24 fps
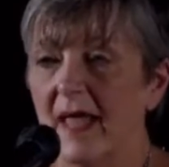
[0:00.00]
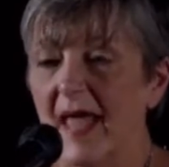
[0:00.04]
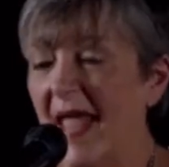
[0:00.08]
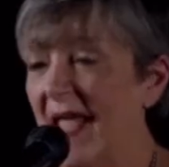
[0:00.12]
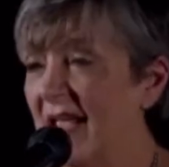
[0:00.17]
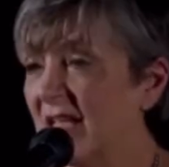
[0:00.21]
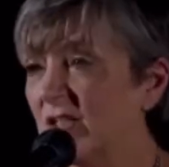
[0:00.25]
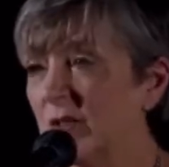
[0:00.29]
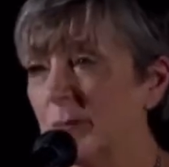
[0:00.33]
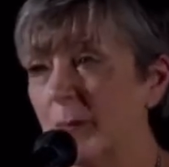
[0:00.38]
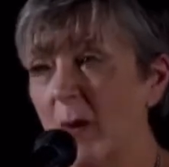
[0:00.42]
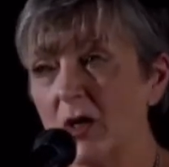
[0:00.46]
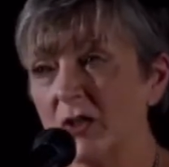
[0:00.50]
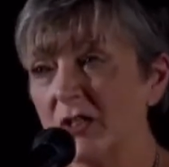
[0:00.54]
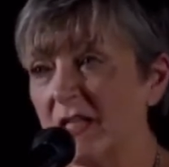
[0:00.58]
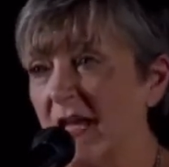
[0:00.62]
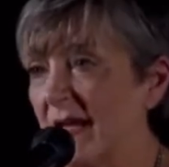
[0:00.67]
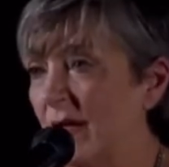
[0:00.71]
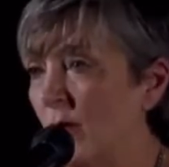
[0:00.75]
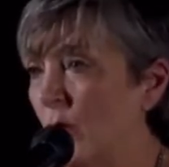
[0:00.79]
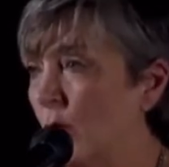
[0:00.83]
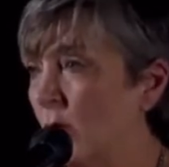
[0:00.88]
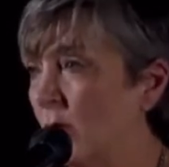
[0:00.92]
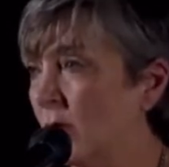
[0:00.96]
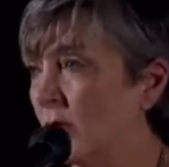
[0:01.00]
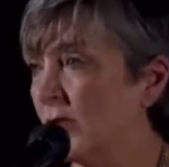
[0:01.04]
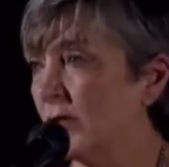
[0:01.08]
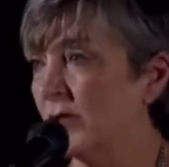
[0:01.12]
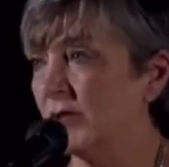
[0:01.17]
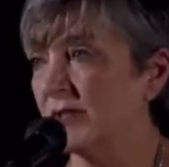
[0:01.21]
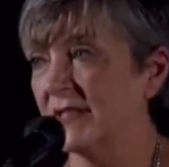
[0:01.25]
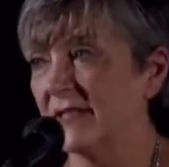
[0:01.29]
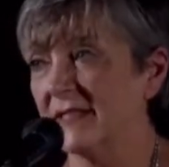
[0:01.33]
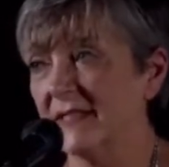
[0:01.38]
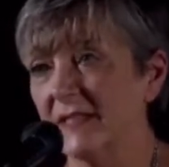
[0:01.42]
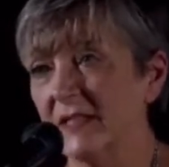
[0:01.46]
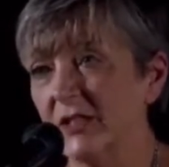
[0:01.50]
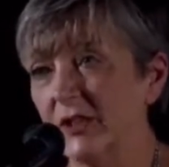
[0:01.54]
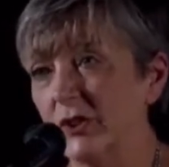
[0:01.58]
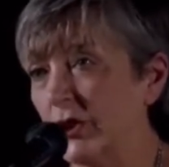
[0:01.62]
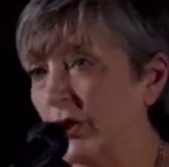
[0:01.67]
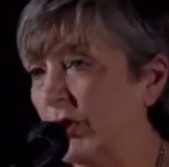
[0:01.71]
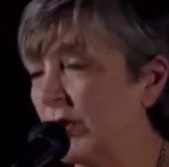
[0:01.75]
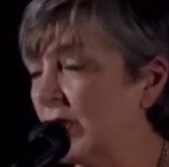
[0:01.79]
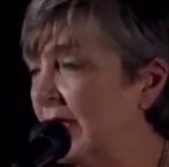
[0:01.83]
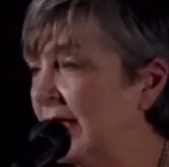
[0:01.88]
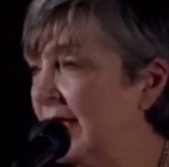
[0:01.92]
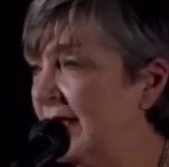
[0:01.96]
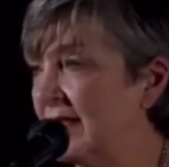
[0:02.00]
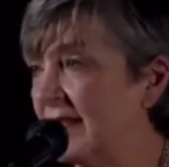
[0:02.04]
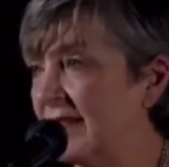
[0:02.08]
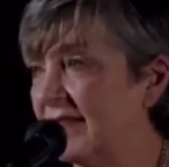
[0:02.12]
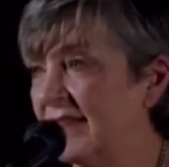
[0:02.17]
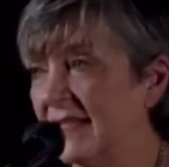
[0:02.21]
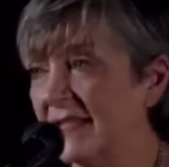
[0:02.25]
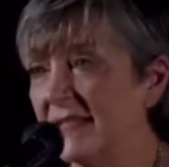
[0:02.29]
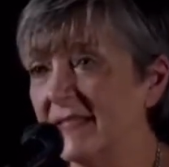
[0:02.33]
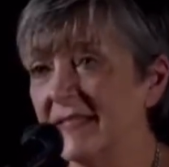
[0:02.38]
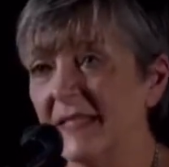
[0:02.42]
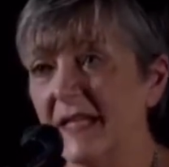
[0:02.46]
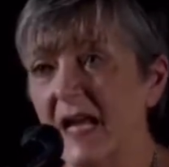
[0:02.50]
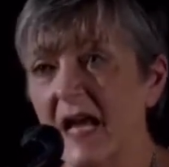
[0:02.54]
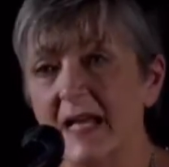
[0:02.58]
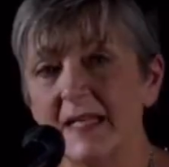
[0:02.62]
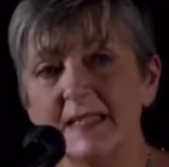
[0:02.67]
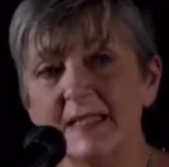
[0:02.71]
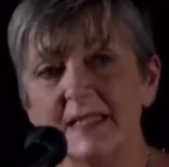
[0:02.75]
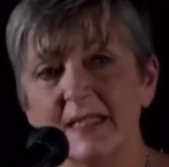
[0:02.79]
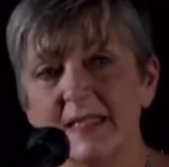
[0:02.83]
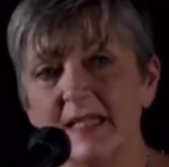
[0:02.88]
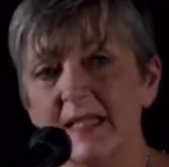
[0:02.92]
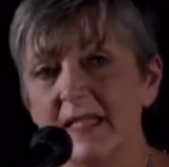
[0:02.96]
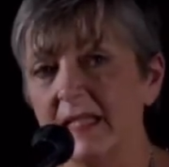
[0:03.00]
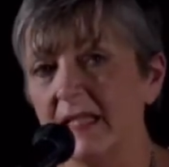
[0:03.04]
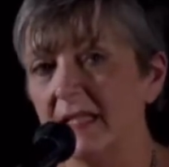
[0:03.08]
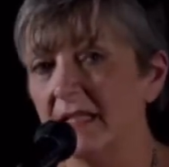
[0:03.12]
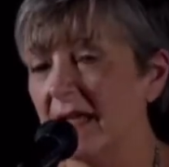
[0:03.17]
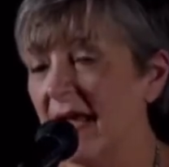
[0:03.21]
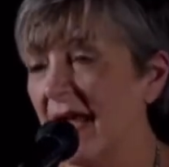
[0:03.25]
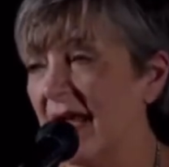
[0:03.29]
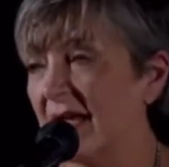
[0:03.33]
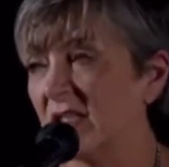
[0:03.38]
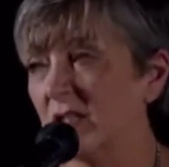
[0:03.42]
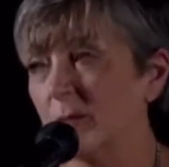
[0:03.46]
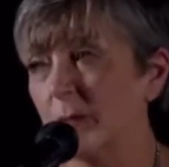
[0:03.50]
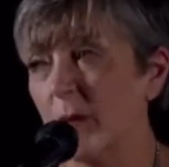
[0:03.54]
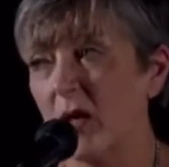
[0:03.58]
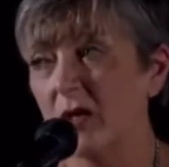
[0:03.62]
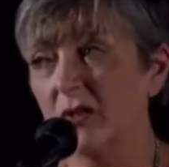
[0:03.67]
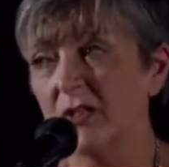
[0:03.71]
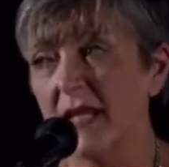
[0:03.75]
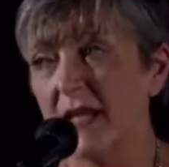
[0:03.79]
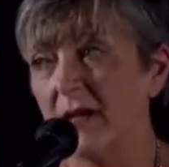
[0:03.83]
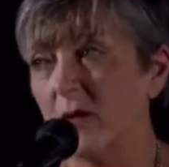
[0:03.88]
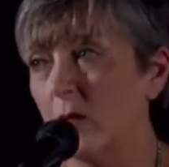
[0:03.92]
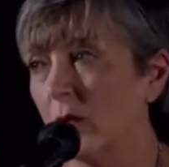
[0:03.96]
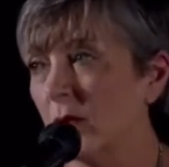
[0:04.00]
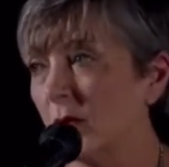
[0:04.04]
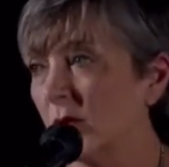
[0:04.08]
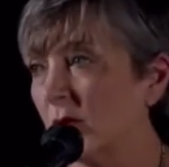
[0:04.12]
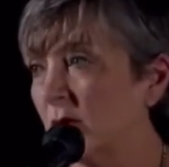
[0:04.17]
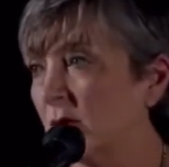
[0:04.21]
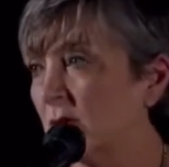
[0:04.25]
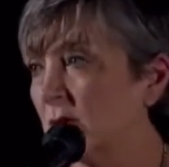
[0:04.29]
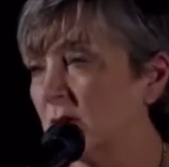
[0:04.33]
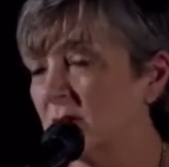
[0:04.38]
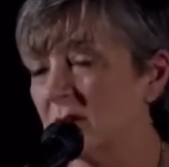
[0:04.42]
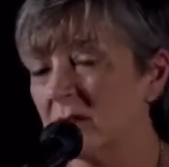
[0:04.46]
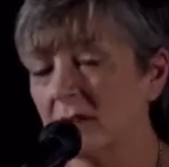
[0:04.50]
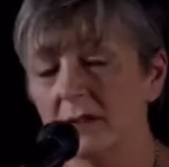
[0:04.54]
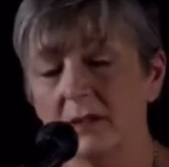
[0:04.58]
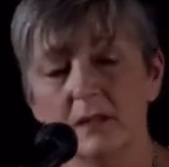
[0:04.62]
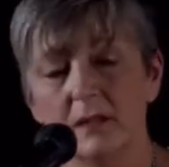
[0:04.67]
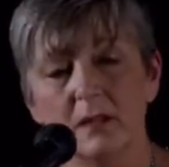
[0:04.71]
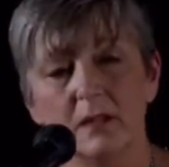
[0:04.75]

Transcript: Ex parte orders. As an attorney, the things that I see, ex parte orders